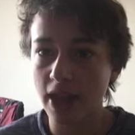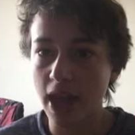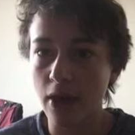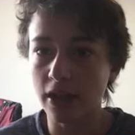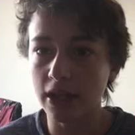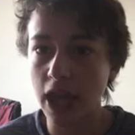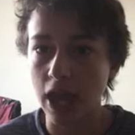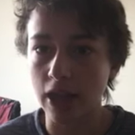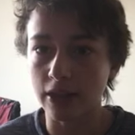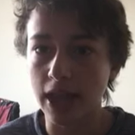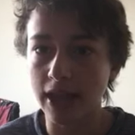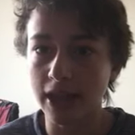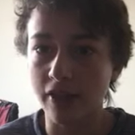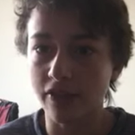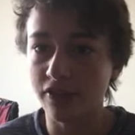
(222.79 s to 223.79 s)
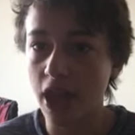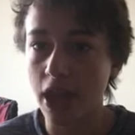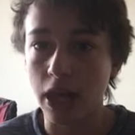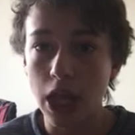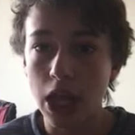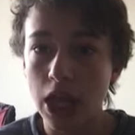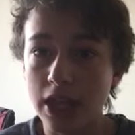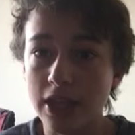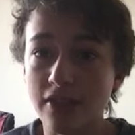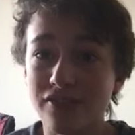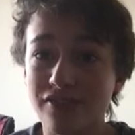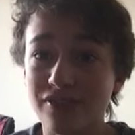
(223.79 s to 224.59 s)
Now, again, like I said, he